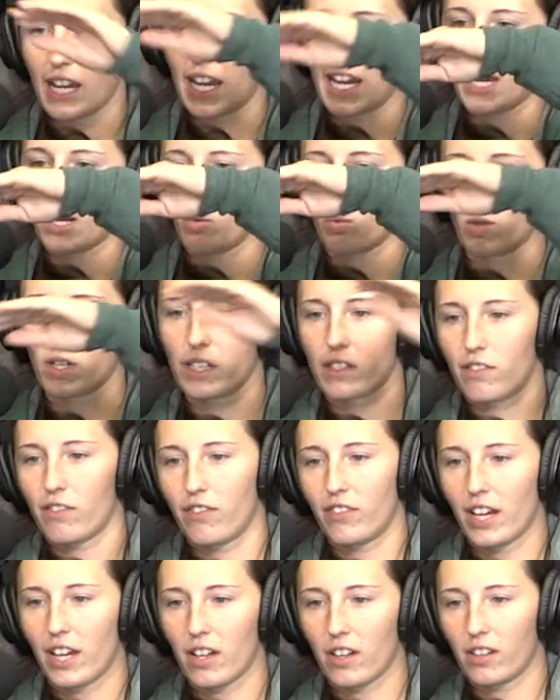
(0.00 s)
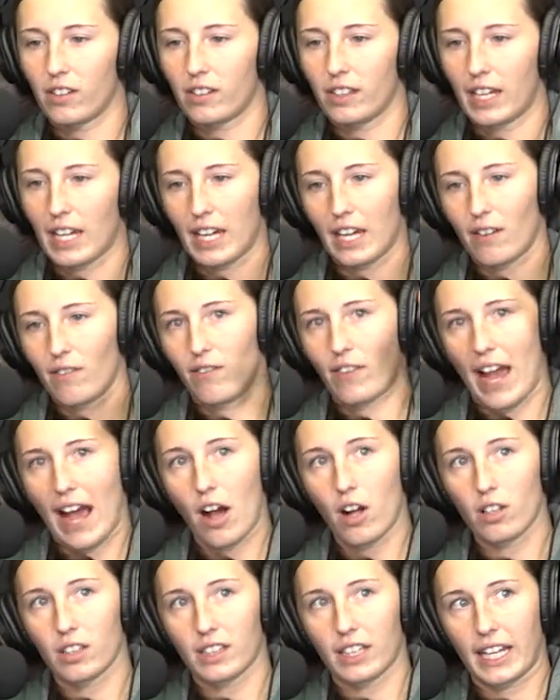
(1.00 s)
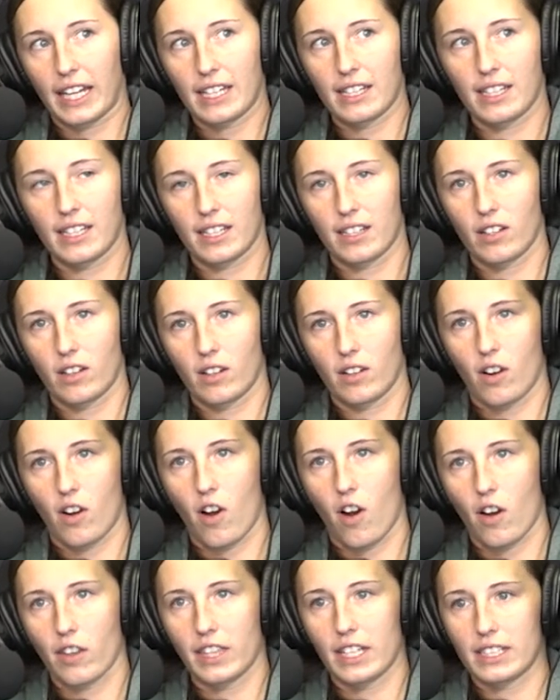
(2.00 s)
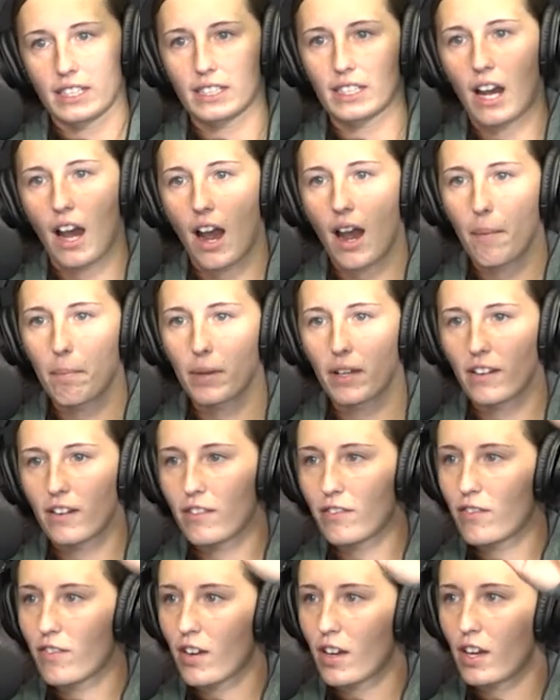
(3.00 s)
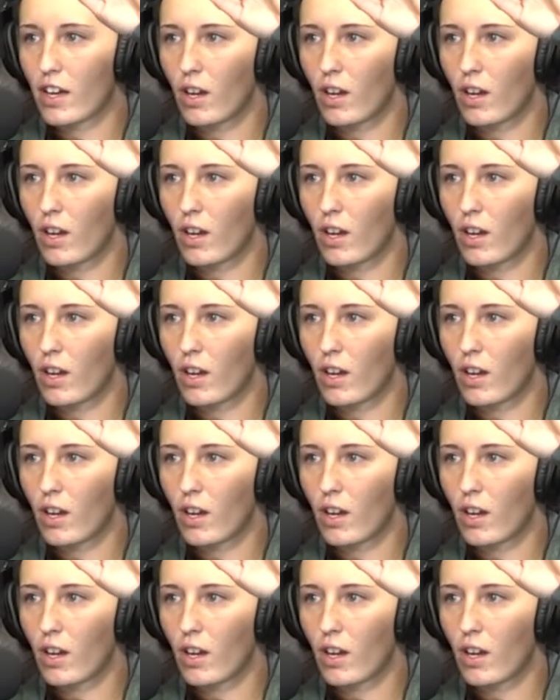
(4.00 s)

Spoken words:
And one fell, and Val landed on the top of